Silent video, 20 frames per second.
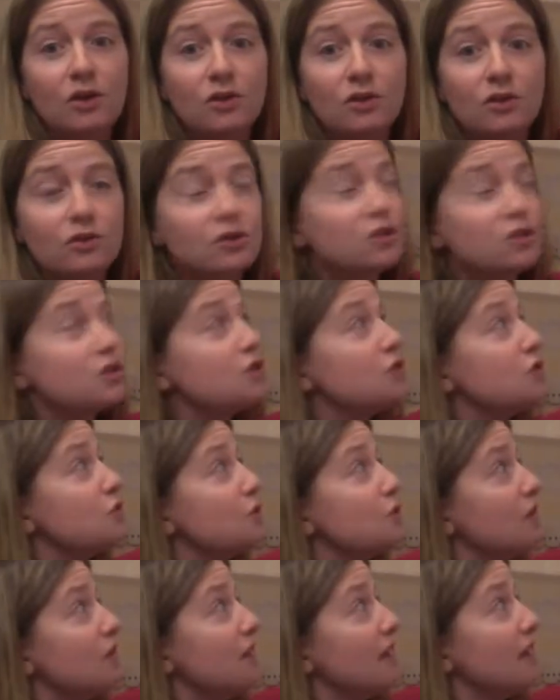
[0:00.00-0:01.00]
The
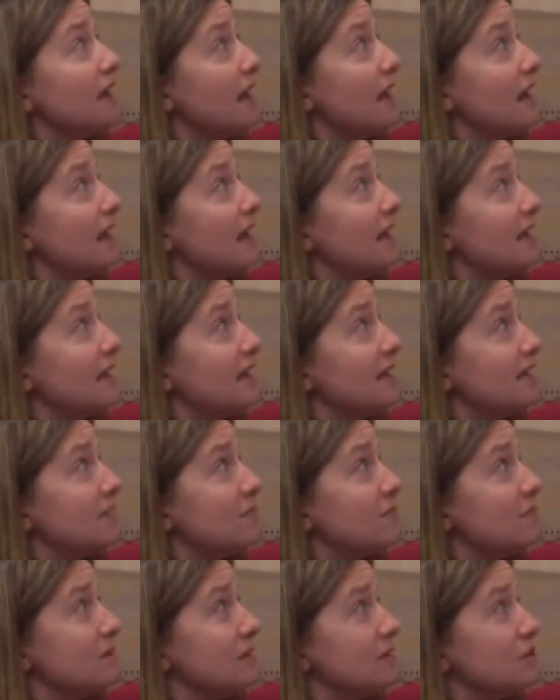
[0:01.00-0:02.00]
short hand is
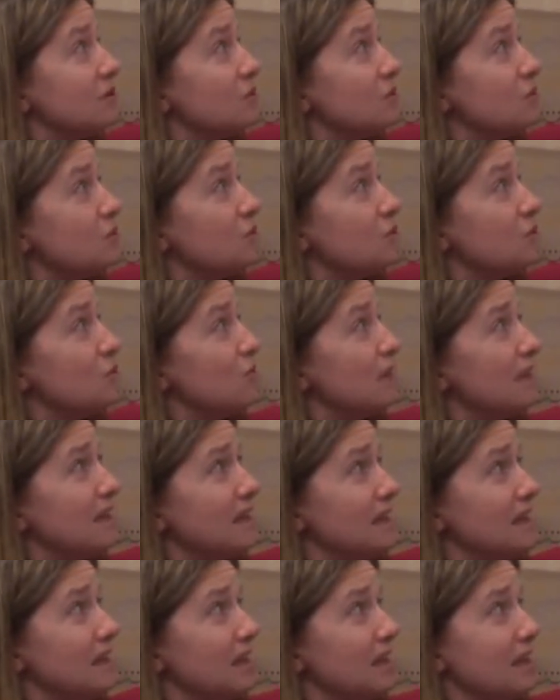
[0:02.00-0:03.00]

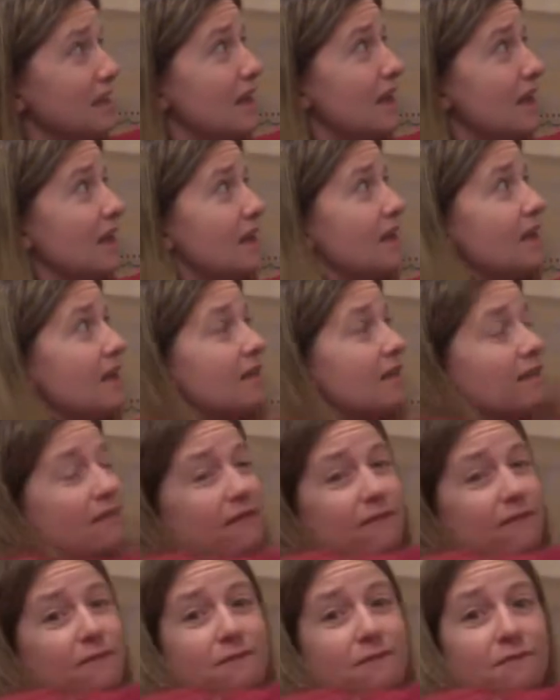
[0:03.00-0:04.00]
between
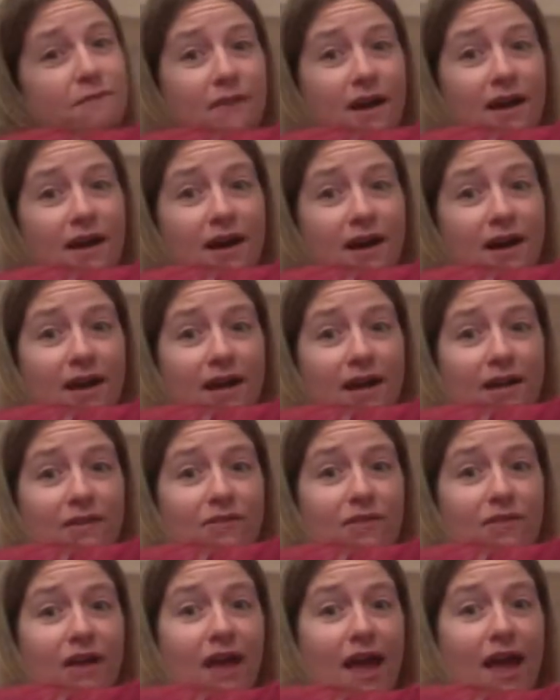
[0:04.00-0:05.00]
the 5
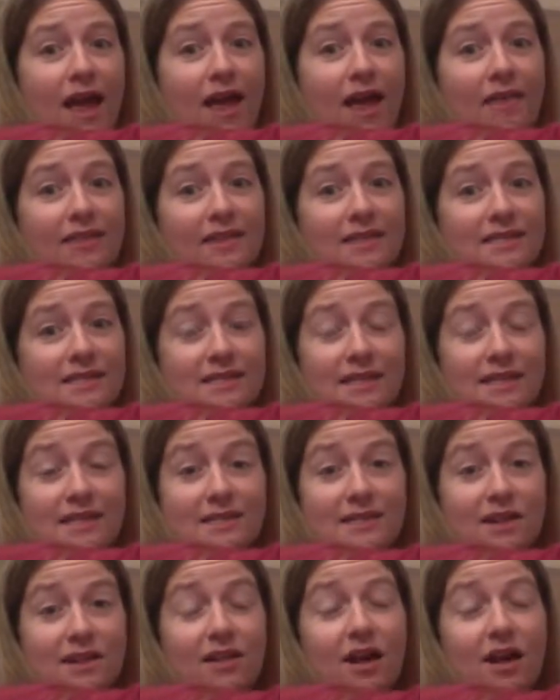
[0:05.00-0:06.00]
and the
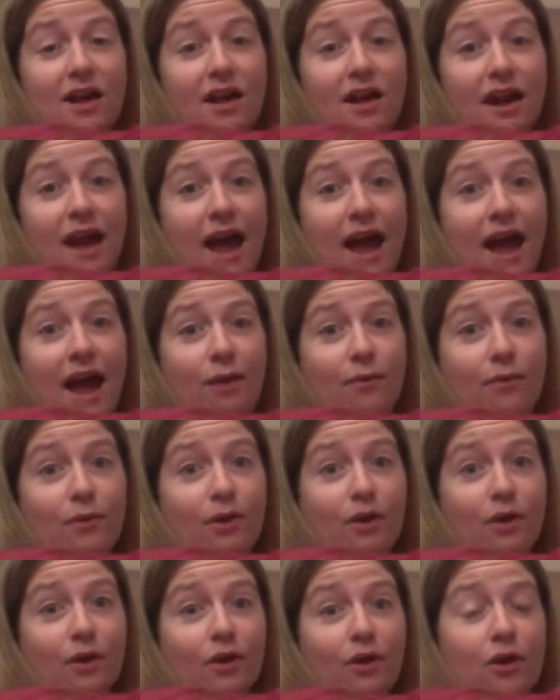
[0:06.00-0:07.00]
6 o'clock
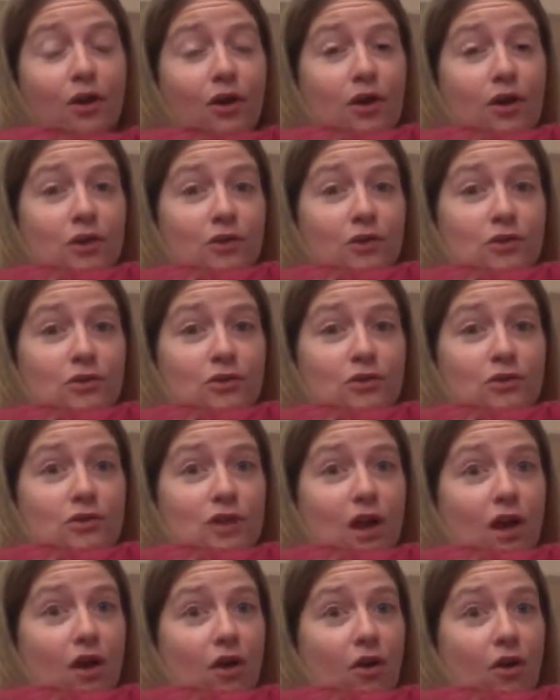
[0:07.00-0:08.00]
hour.
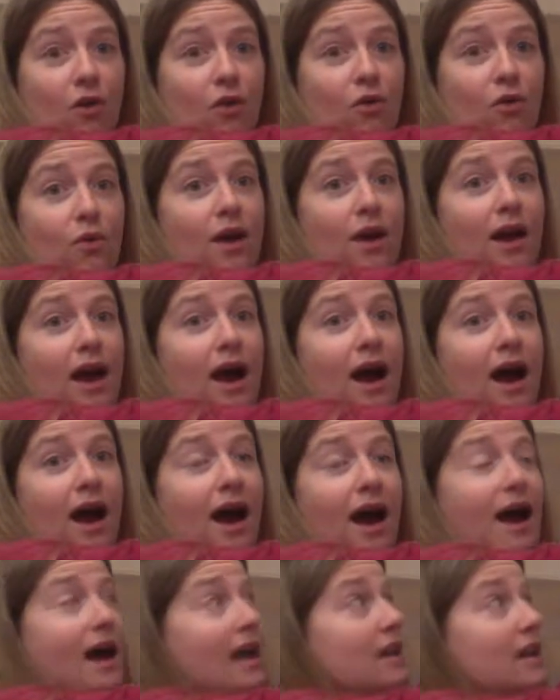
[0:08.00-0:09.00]
So
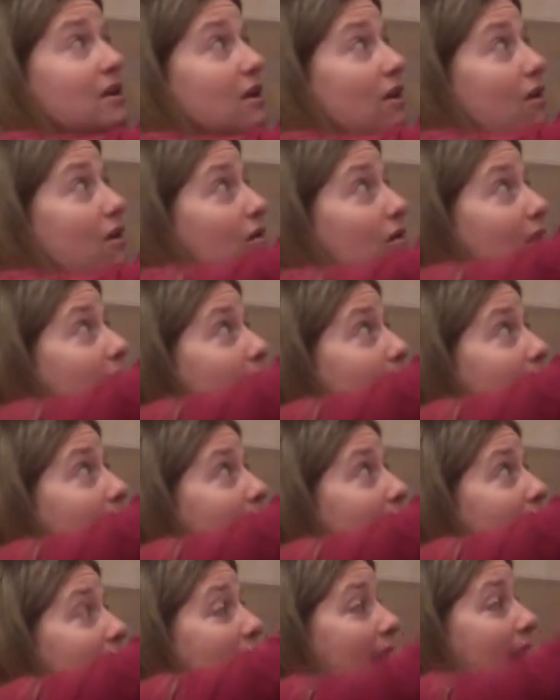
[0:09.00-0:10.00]
I know that
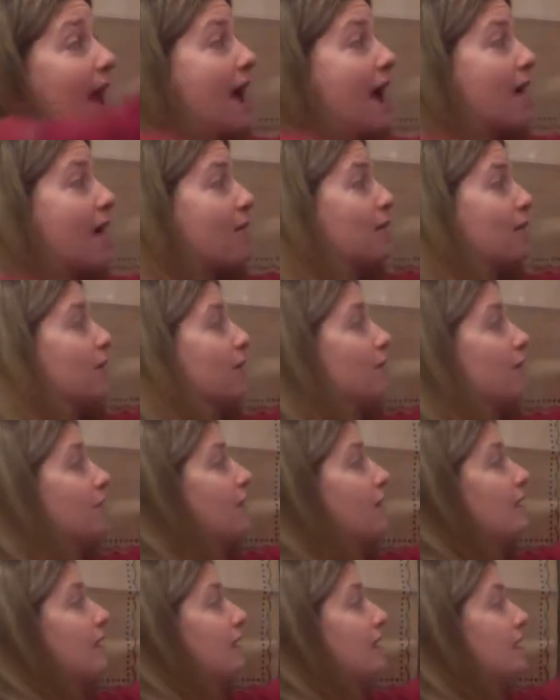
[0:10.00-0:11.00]
my hour
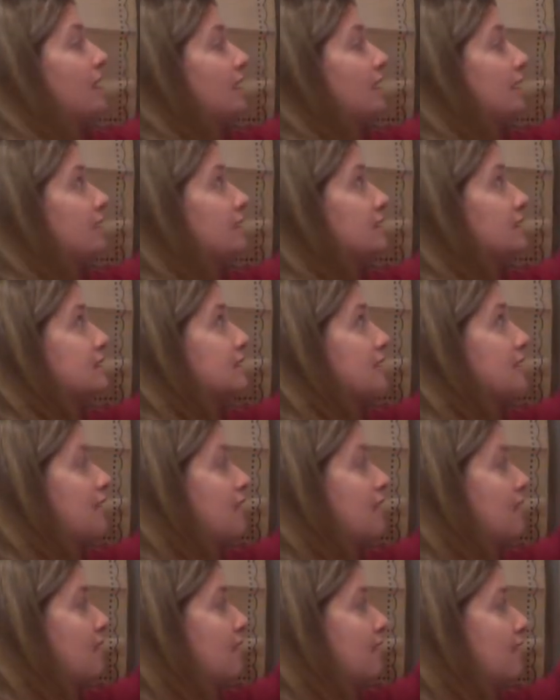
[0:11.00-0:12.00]
is
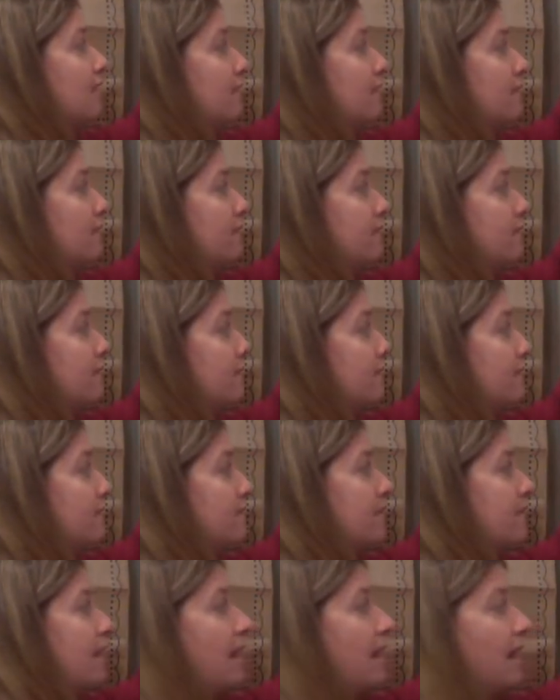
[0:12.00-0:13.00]

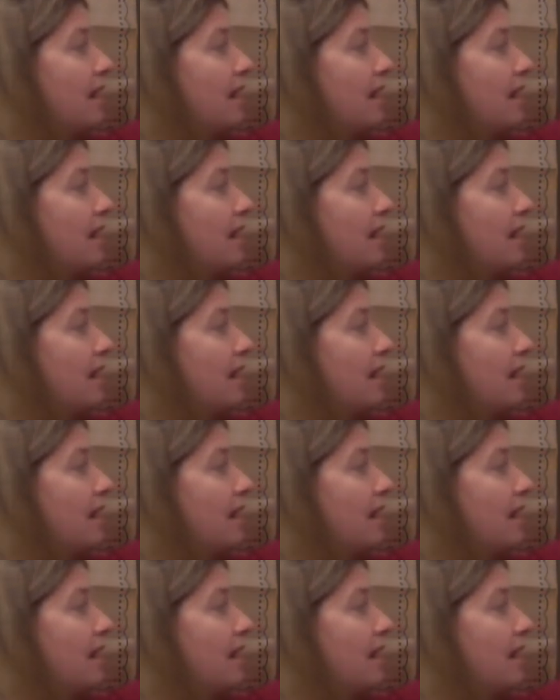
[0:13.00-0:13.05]
5.